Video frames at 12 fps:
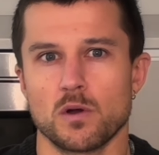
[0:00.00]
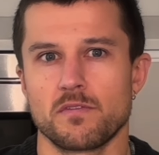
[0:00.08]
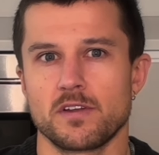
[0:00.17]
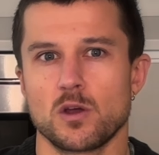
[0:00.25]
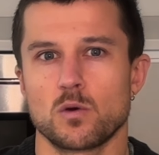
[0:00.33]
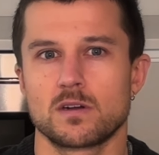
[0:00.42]
your
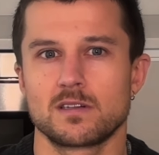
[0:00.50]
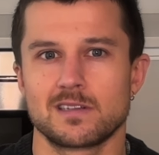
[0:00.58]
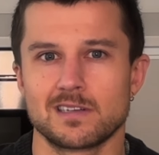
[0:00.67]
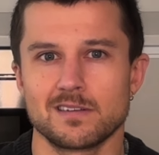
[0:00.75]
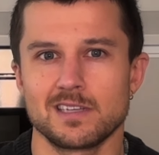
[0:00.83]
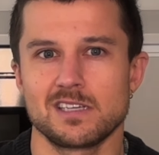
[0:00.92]
video
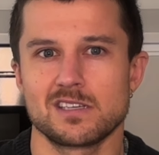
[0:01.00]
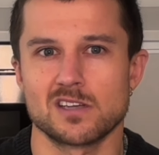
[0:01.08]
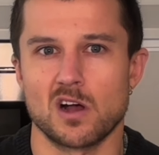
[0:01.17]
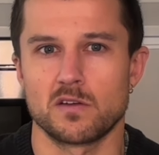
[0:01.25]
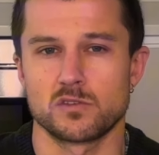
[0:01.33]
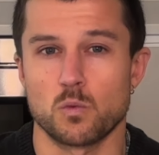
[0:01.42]
clearly
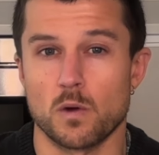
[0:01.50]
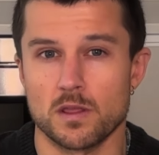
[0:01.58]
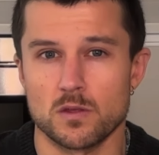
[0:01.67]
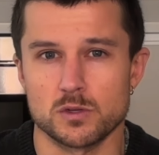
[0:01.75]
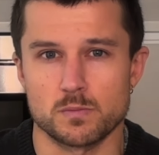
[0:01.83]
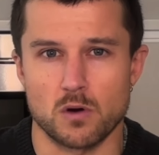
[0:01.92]
solves one
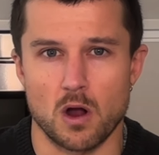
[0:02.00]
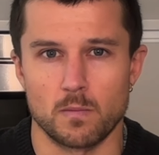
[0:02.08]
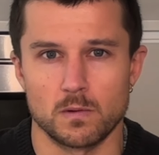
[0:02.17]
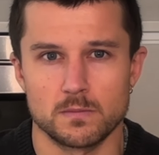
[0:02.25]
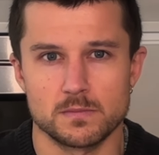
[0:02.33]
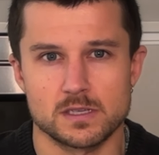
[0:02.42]
of those
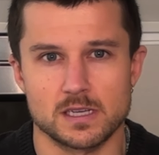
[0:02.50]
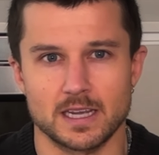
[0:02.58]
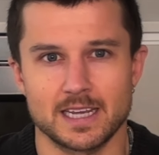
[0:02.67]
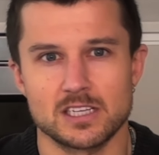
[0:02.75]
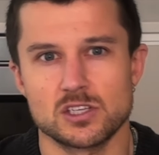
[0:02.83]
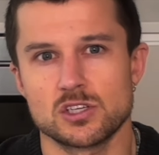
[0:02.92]
problems,
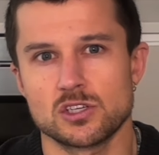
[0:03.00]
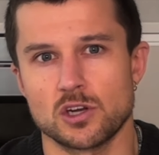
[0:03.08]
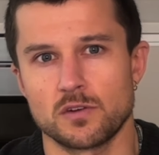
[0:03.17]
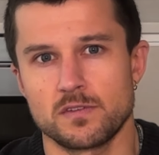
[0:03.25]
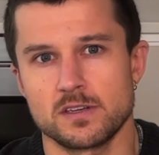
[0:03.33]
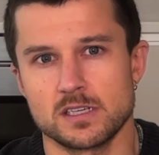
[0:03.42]
it gets
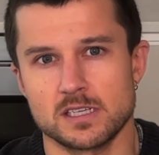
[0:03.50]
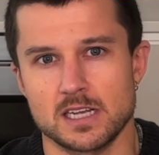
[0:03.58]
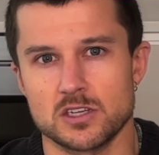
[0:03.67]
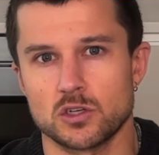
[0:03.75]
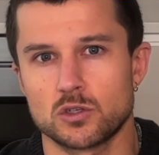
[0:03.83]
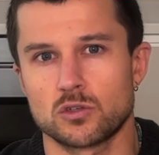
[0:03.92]
surfaced
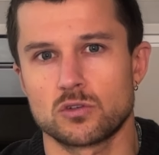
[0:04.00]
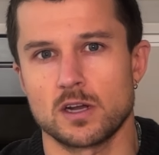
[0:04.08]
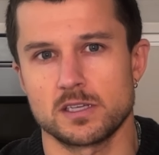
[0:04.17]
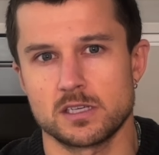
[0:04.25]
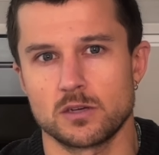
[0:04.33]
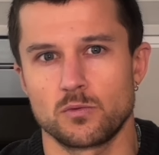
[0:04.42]
as a
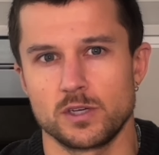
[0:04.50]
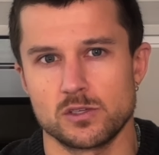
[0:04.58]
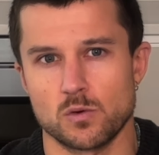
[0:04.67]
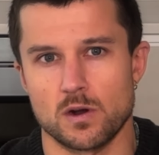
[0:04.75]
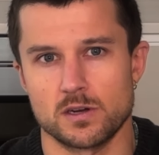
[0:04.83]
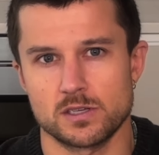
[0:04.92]
trusted
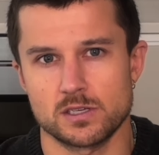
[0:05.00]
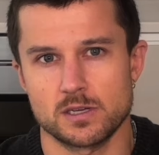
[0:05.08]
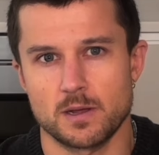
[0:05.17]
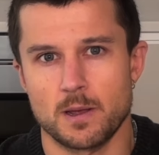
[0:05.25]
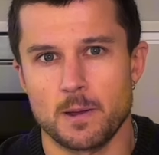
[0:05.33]
resource.